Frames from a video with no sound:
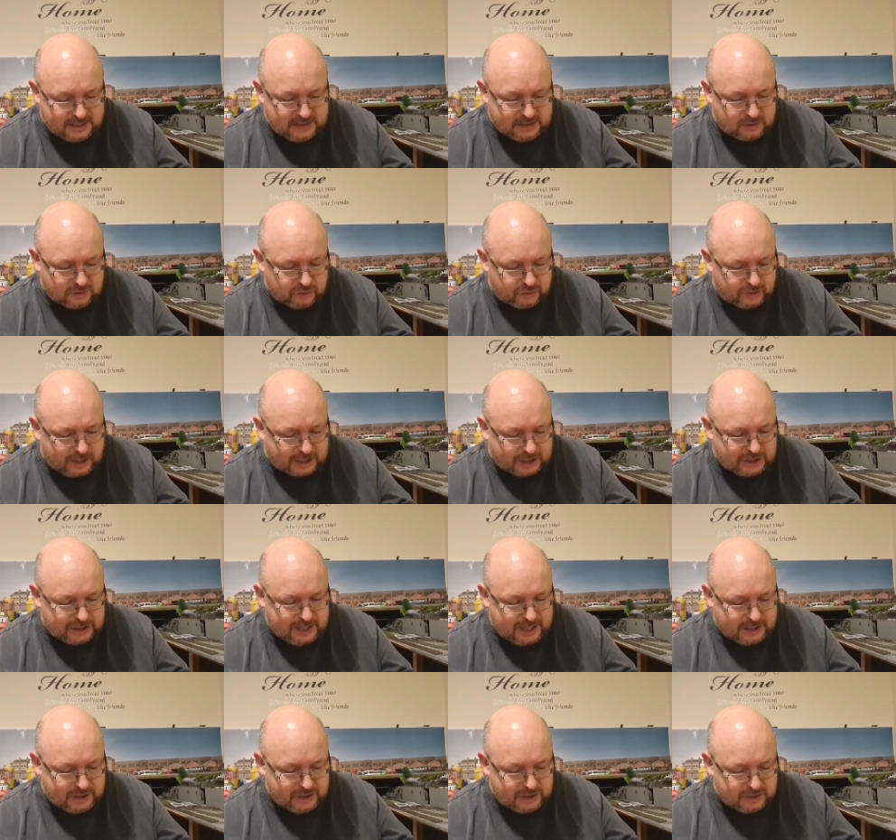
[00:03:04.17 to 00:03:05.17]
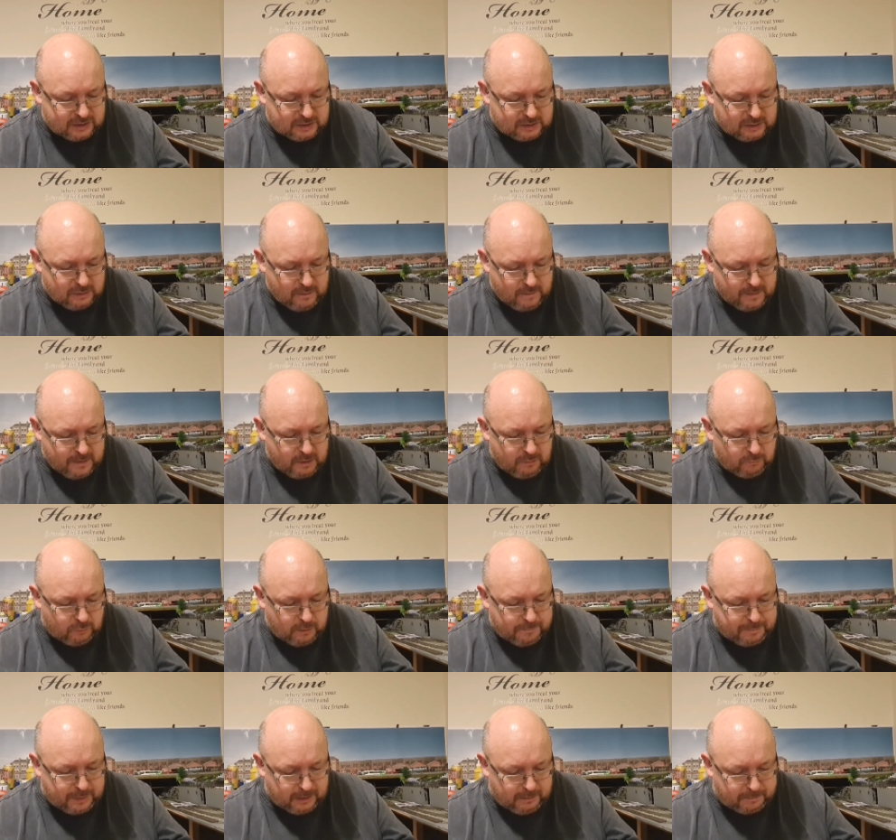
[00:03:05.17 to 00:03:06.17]
diesel traction engines
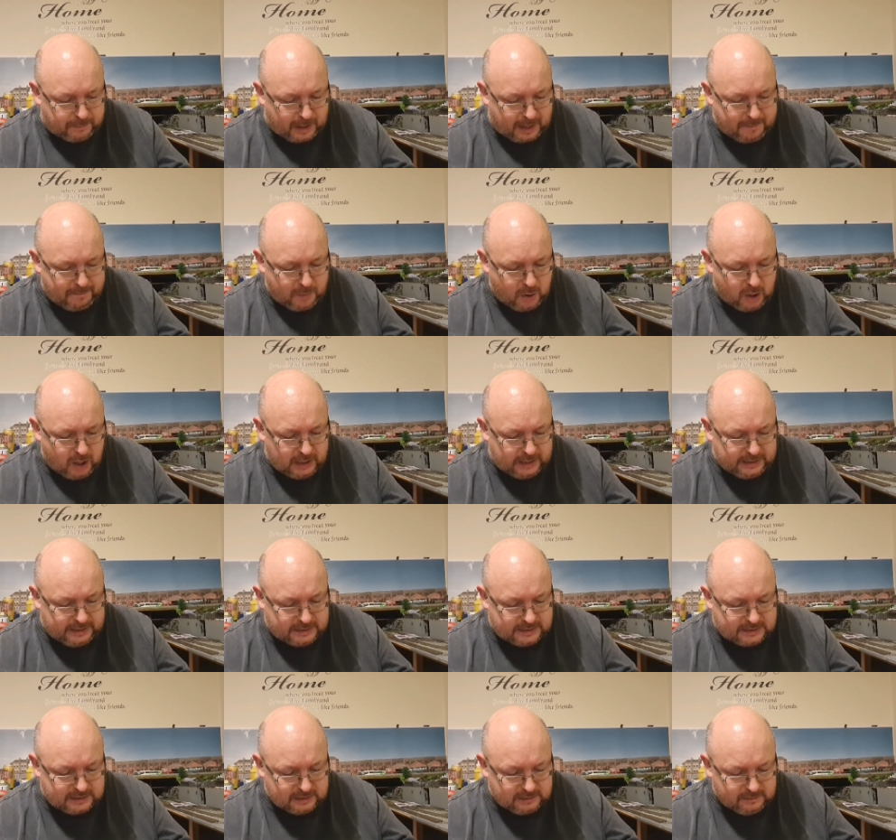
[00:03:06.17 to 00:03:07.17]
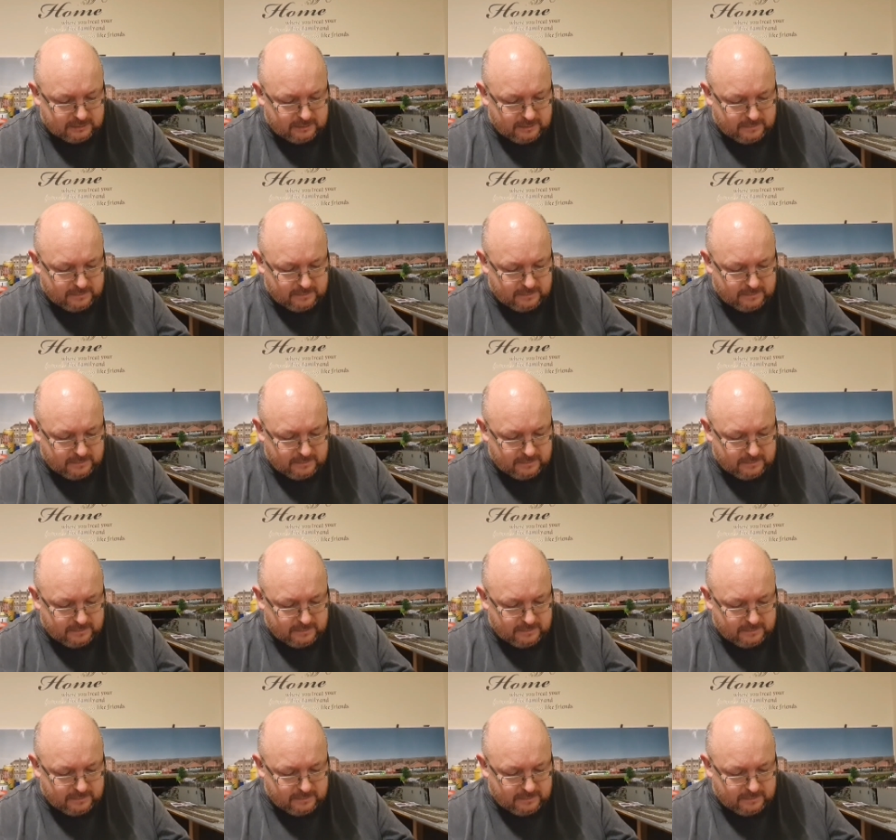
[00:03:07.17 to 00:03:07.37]
were built by Merleys